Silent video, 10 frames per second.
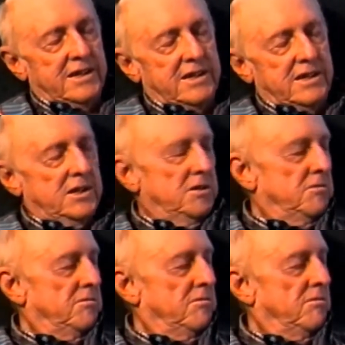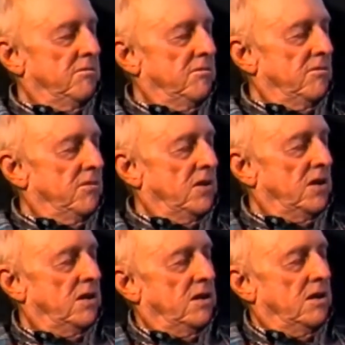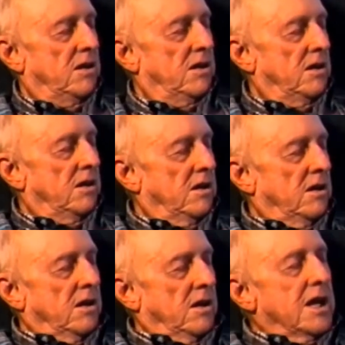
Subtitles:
so you guys had roll calls all the time?